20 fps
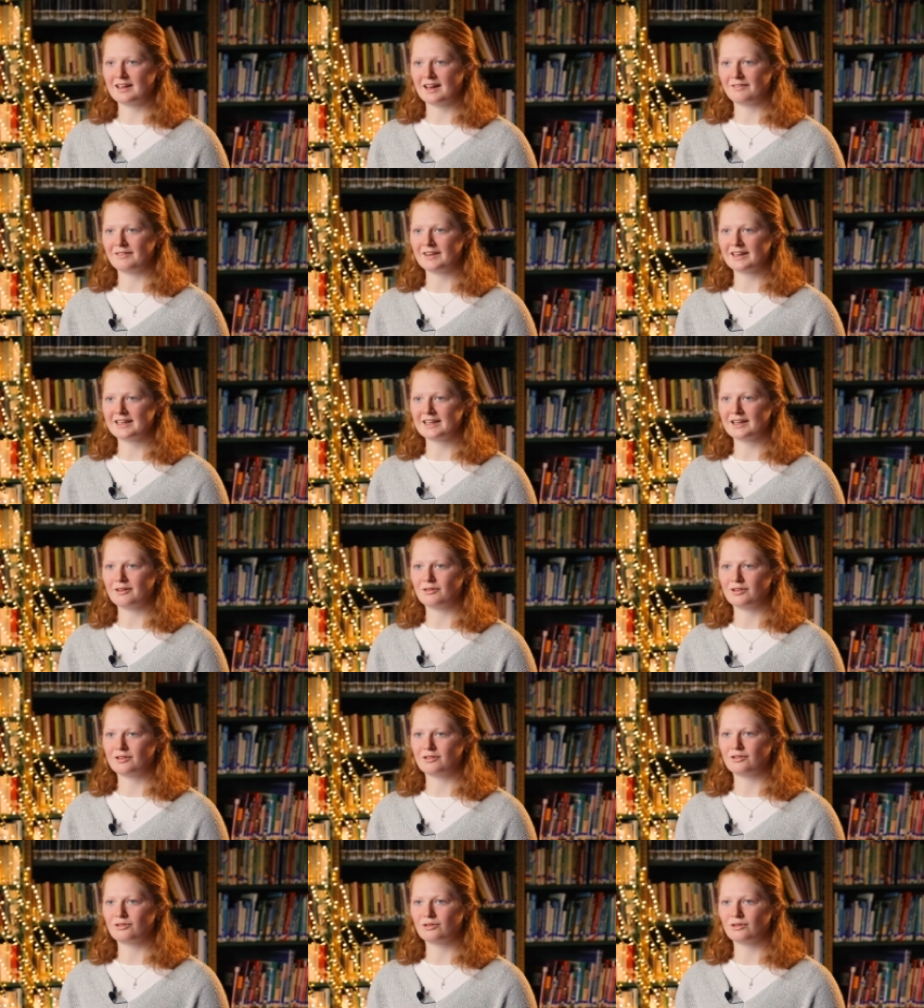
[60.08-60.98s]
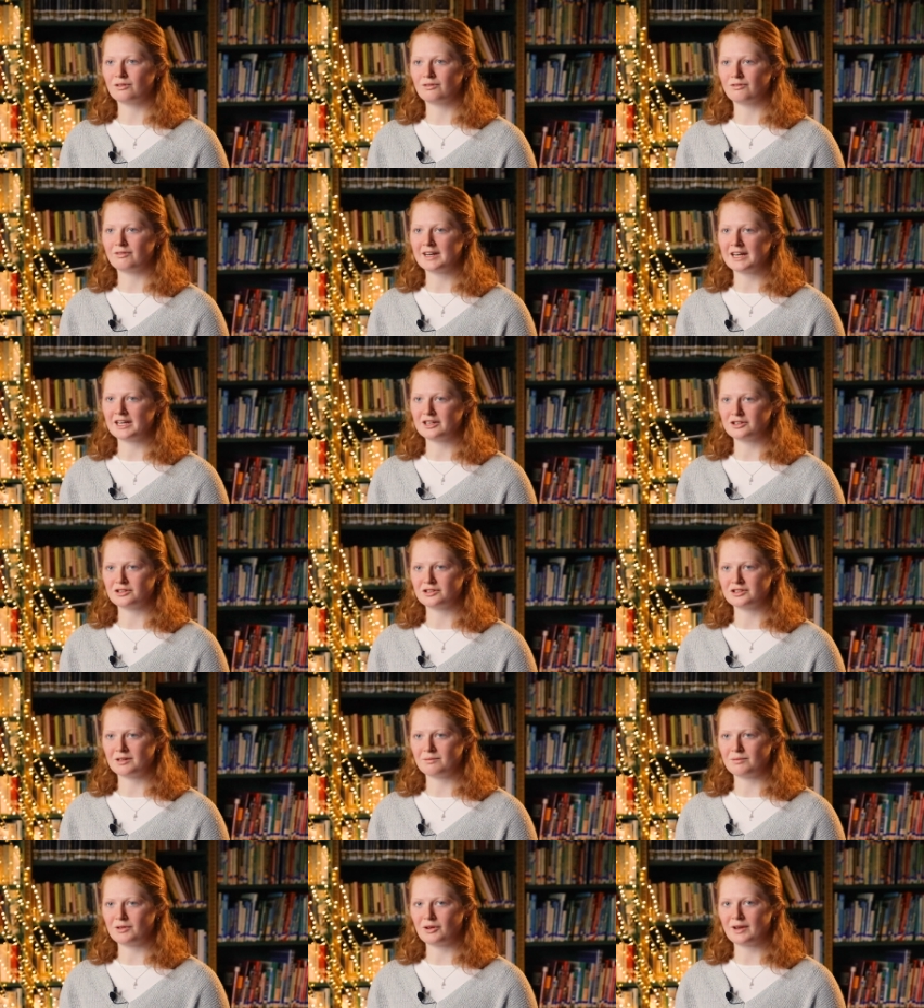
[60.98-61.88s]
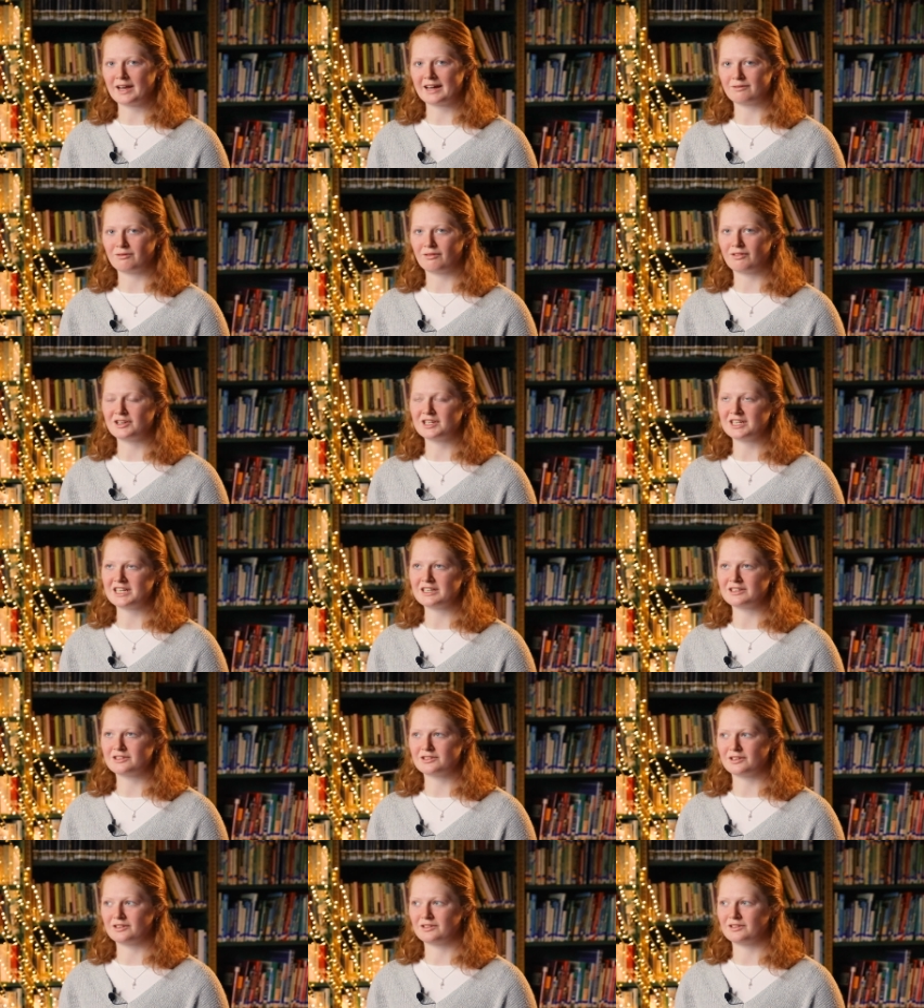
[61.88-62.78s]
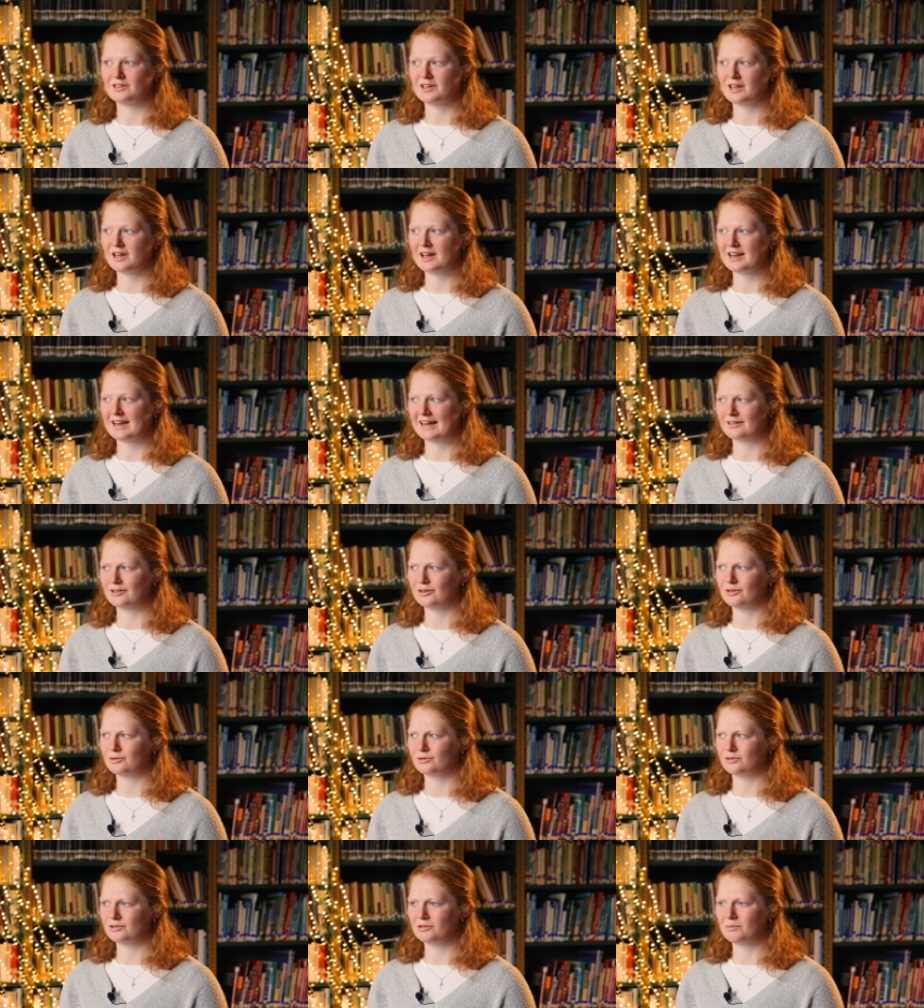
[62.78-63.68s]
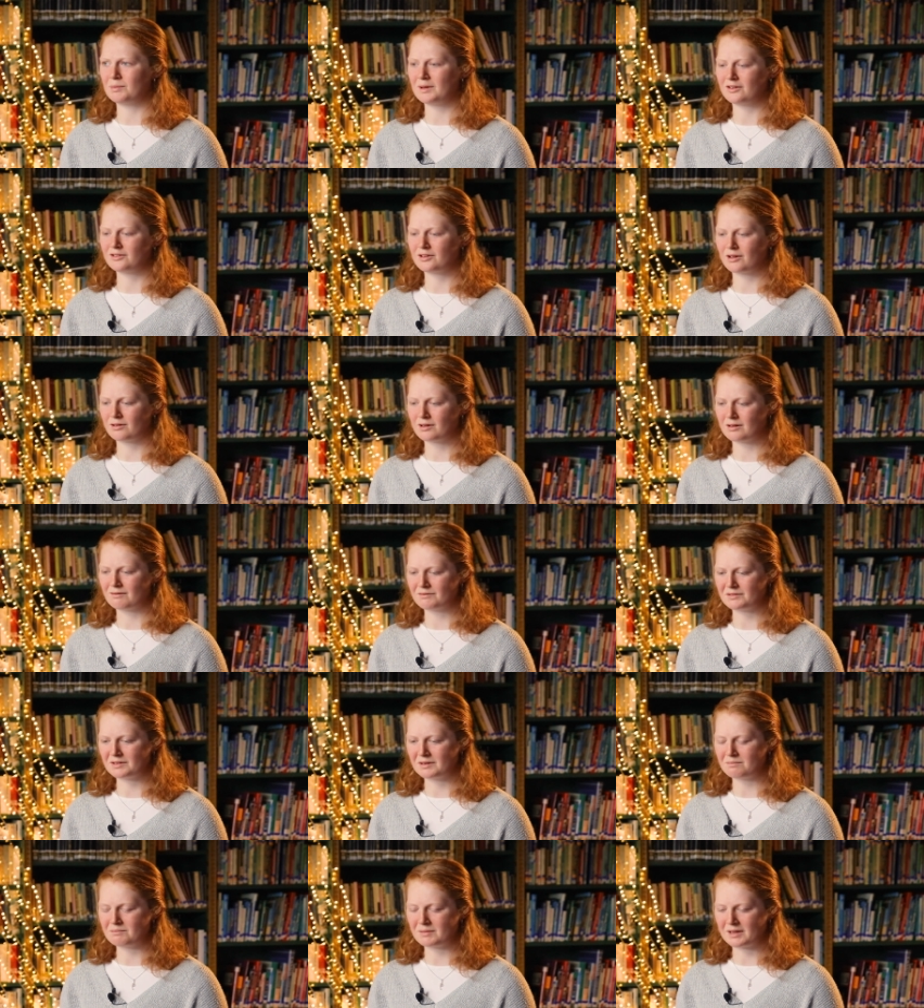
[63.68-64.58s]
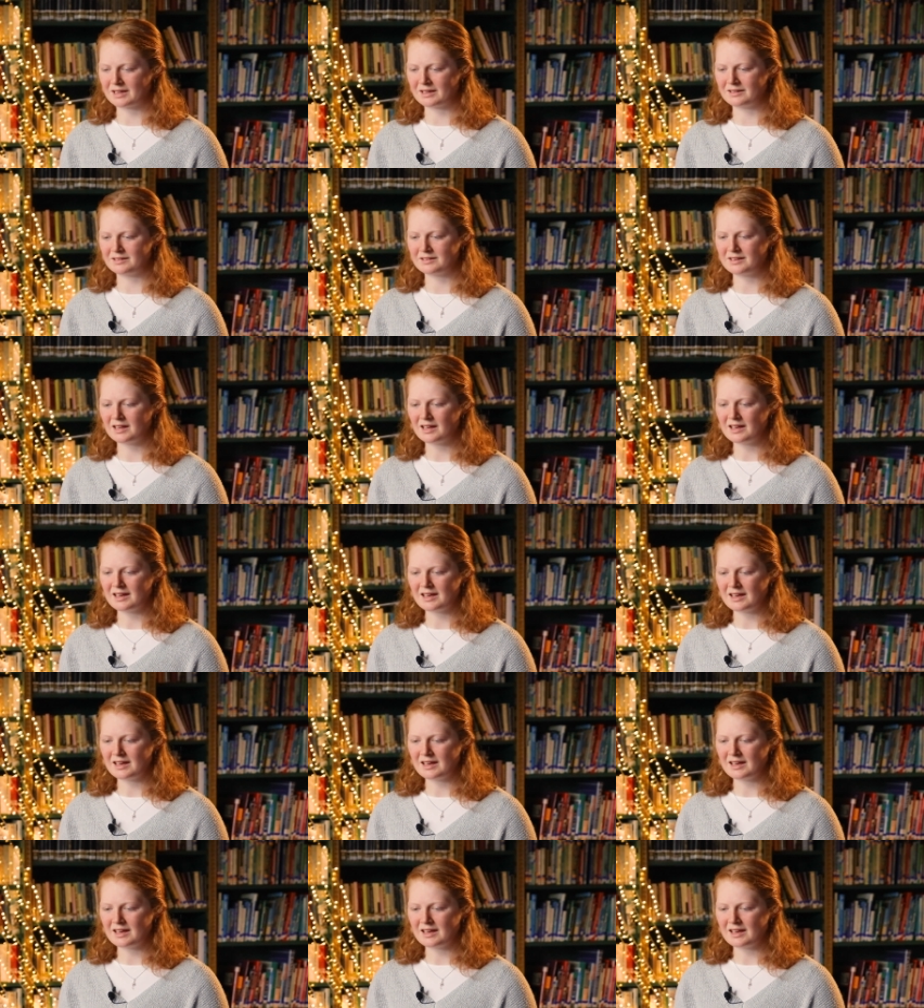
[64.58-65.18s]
I think it was the sort of relationship that you had with the teachers that allowed us all to be so confident because